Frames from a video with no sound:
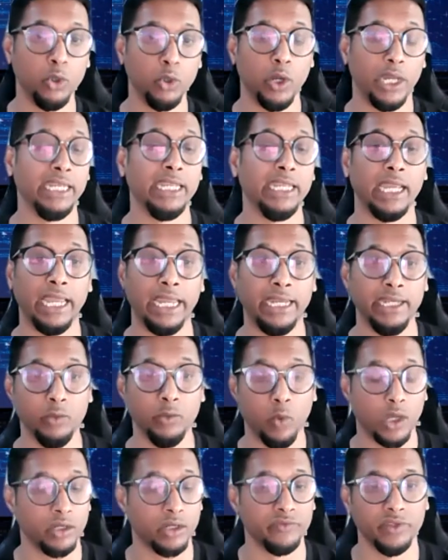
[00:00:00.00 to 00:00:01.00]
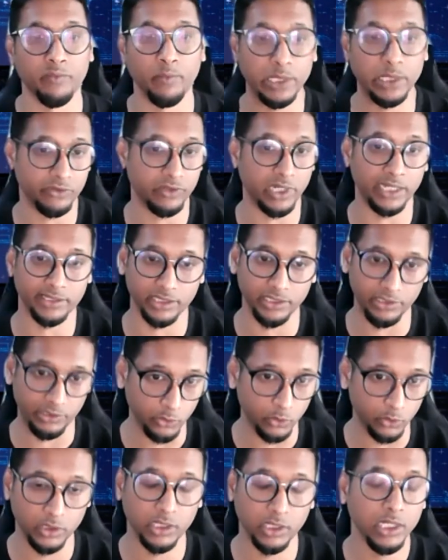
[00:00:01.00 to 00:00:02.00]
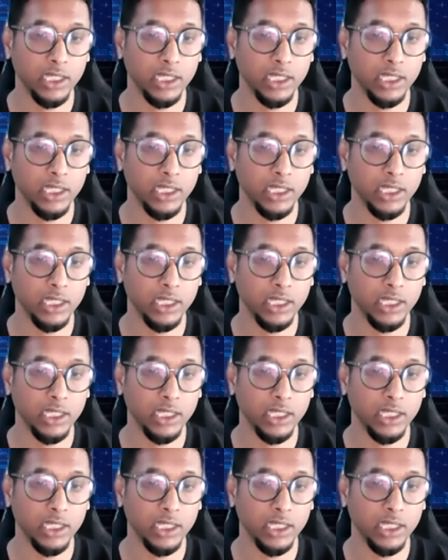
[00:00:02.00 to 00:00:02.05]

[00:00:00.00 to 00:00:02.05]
any one of the visualization tool.